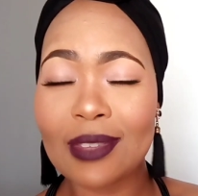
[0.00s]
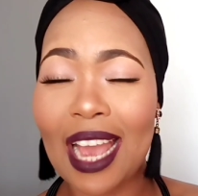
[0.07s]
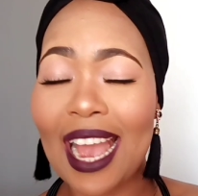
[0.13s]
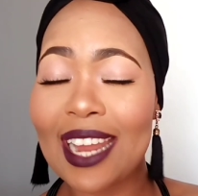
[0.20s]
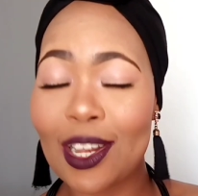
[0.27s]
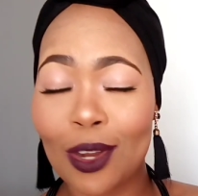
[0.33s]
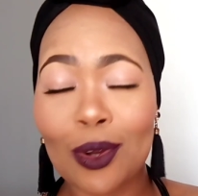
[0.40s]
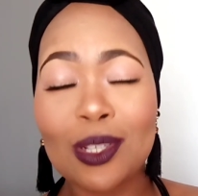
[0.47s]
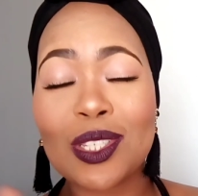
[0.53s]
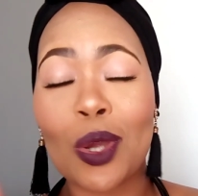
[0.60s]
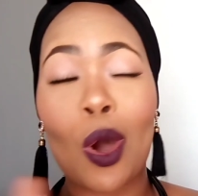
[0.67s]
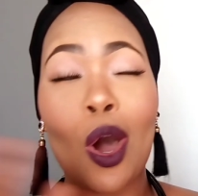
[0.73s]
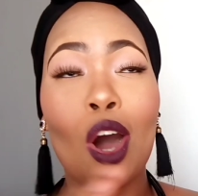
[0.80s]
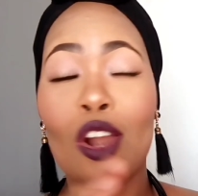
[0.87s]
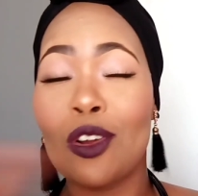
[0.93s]
I'd lost
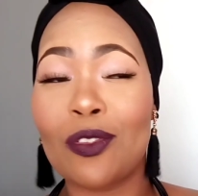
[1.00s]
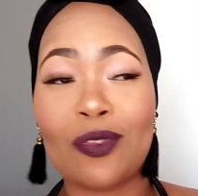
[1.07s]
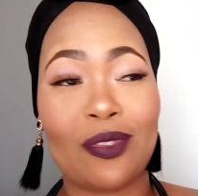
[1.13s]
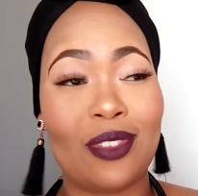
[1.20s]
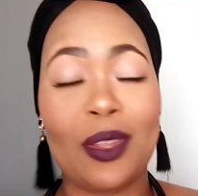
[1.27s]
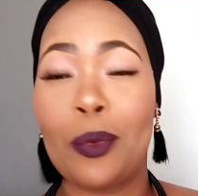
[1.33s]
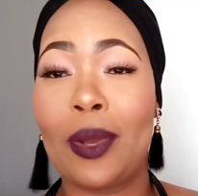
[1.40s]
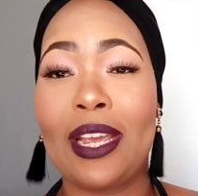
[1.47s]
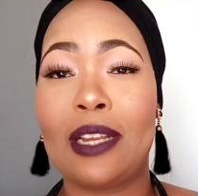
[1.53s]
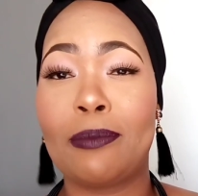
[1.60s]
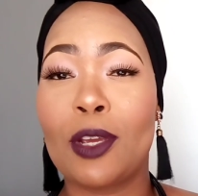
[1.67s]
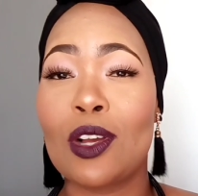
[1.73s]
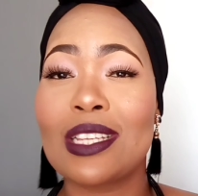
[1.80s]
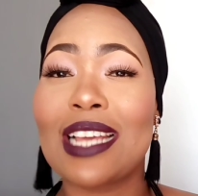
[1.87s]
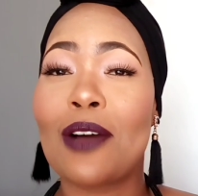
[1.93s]
all of the weight
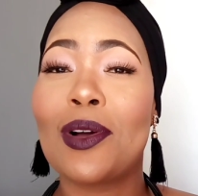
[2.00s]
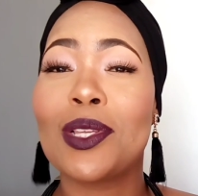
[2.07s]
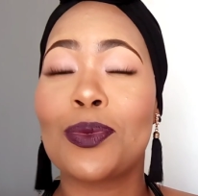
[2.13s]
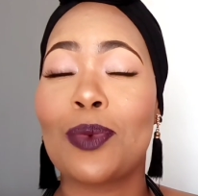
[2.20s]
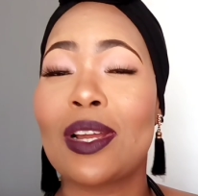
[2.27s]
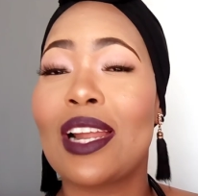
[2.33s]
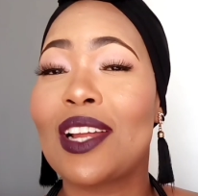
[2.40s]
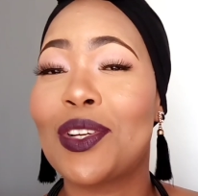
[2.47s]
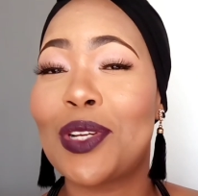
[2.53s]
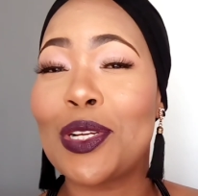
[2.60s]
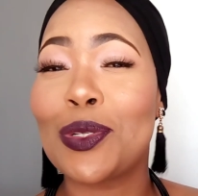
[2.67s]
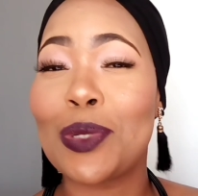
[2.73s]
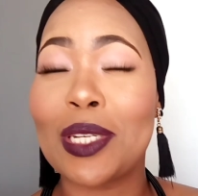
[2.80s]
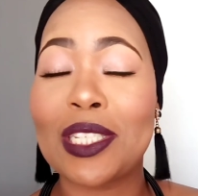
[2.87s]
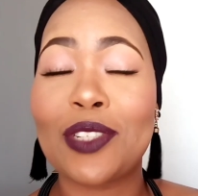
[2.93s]
because I was one
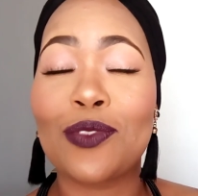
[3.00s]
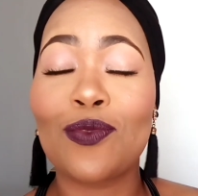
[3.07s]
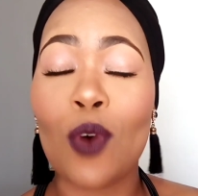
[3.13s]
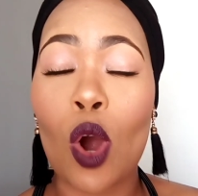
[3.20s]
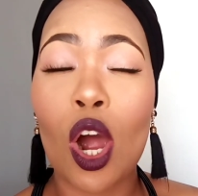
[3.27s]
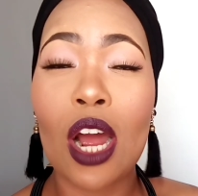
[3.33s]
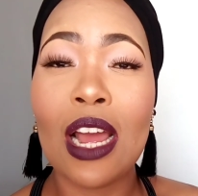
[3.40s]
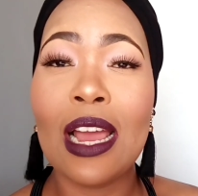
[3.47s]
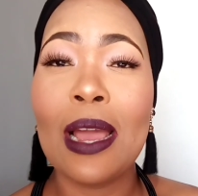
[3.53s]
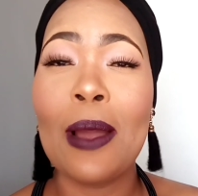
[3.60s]
hundred twenty-four.